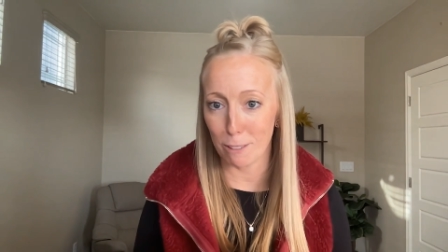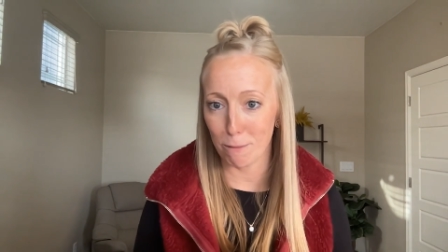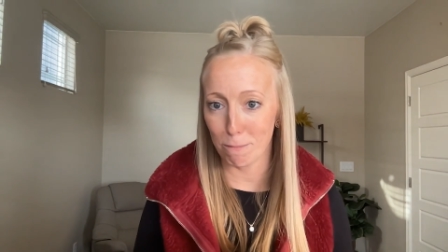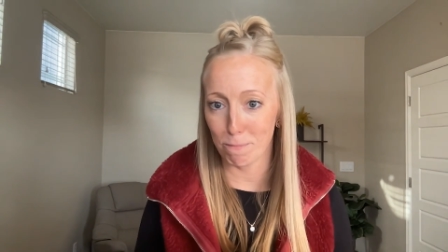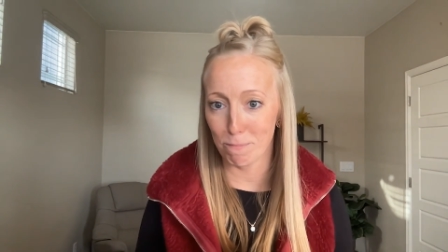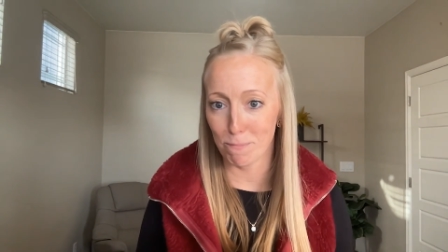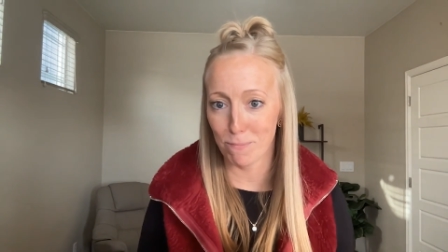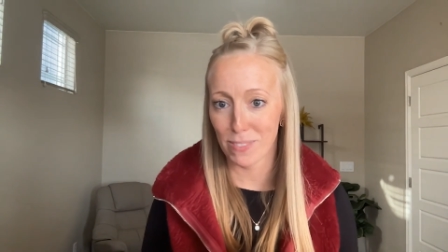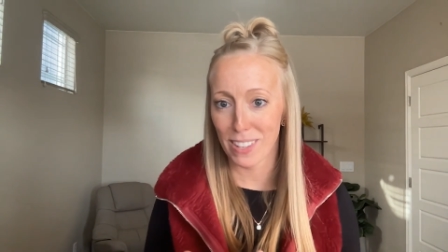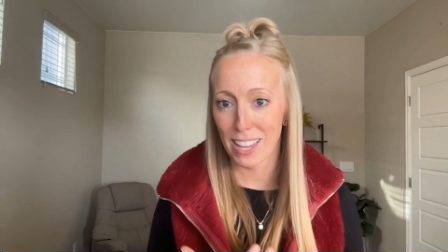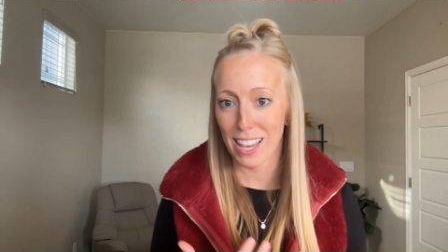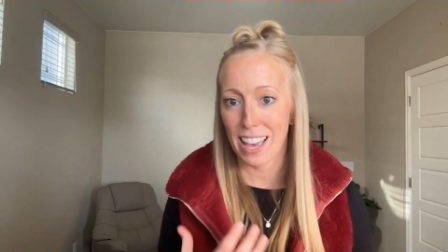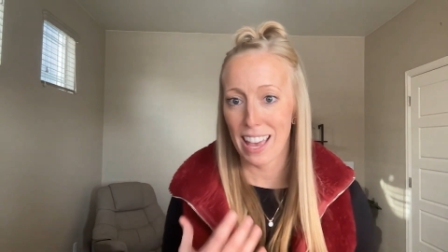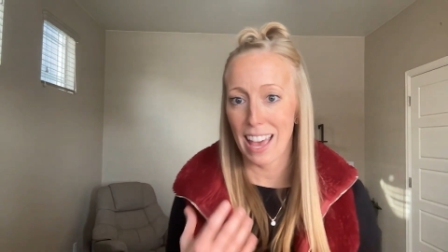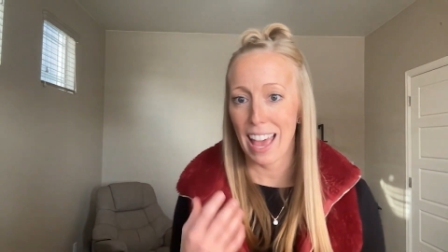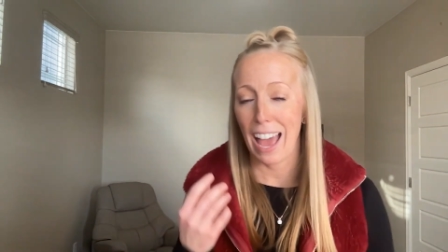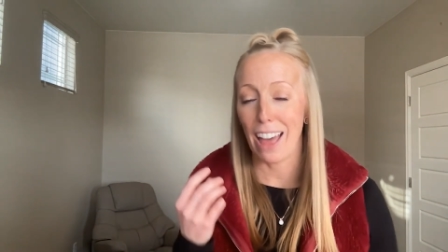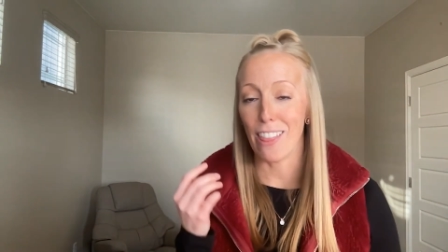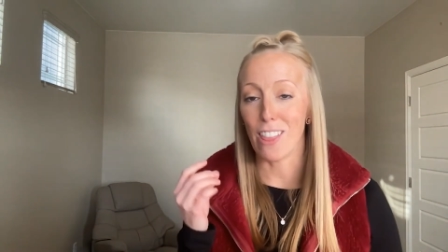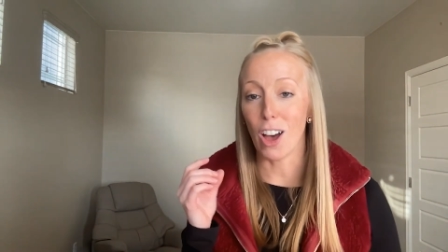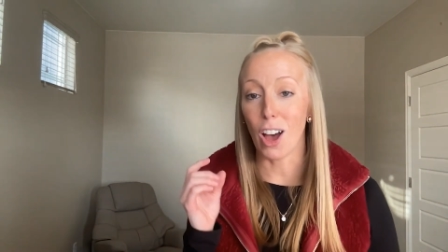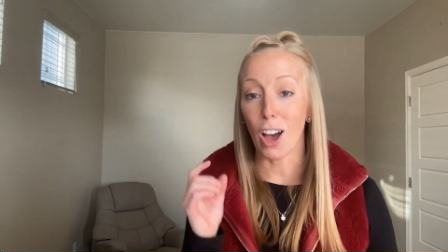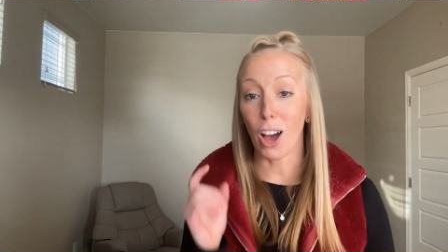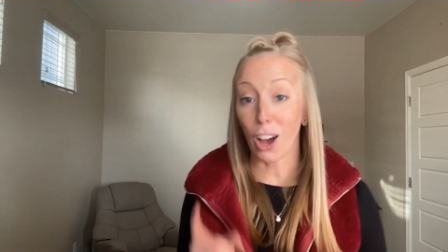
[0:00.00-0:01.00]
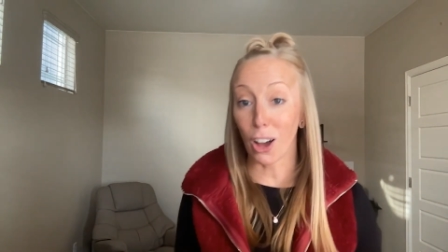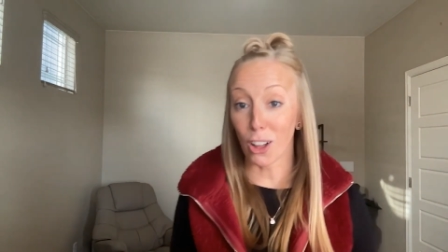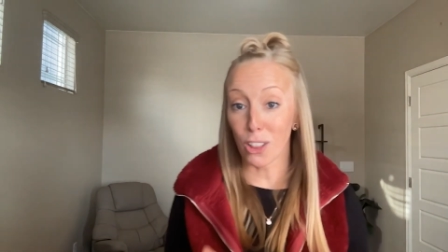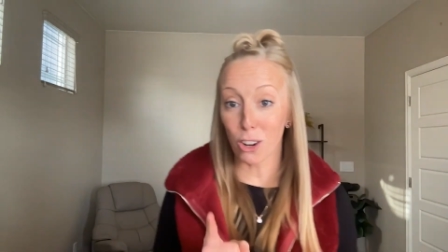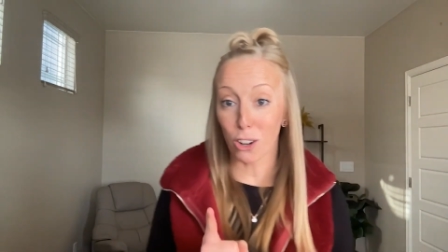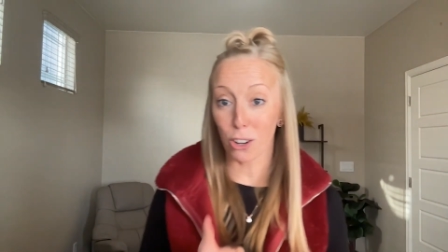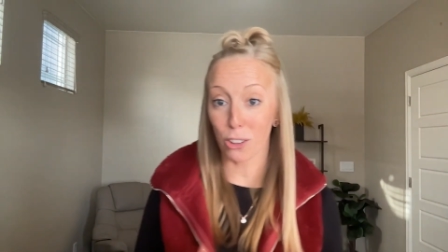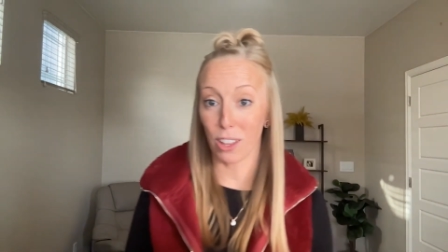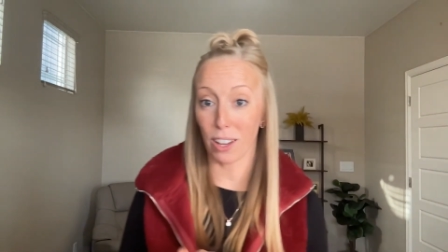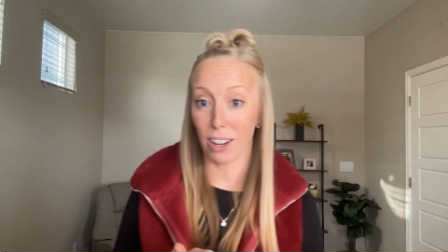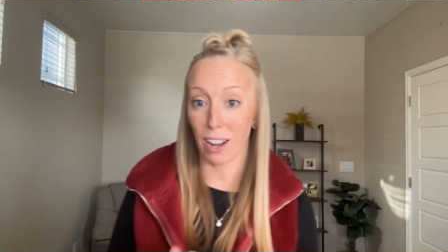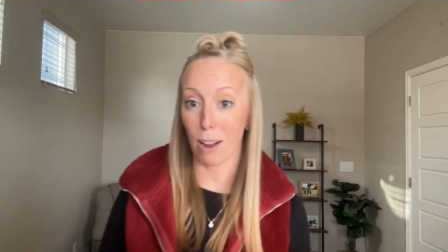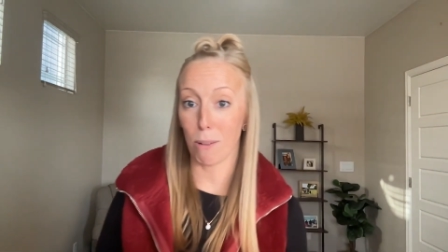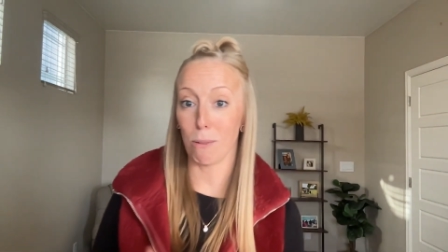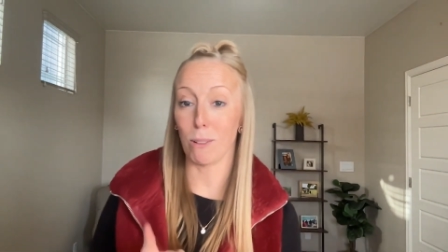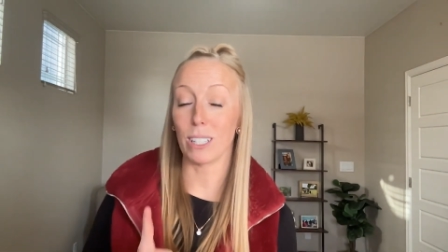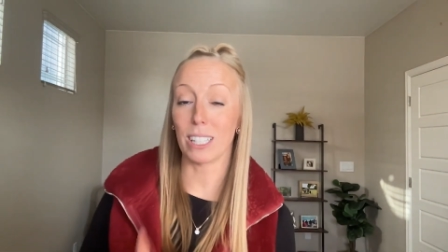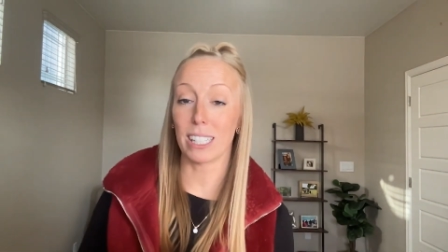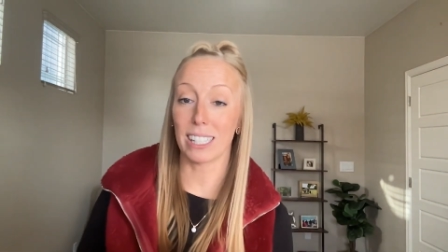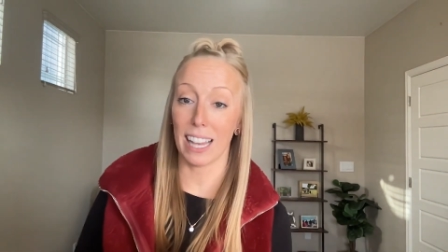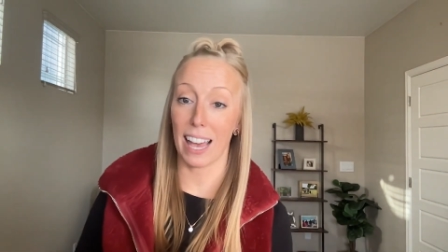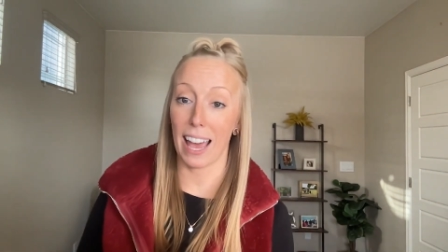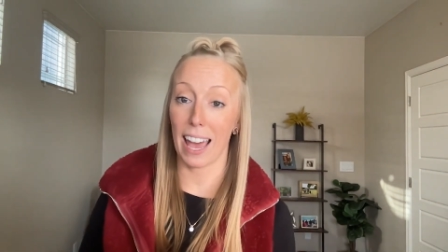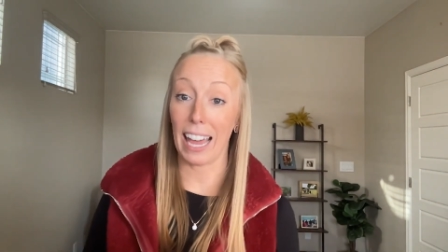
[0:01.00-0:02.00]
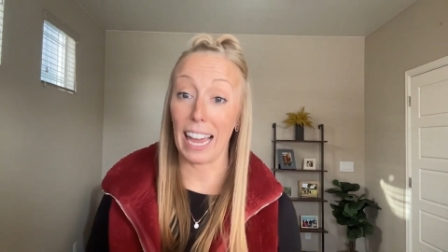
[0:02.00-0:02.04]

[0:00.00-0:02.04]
And the other thing I will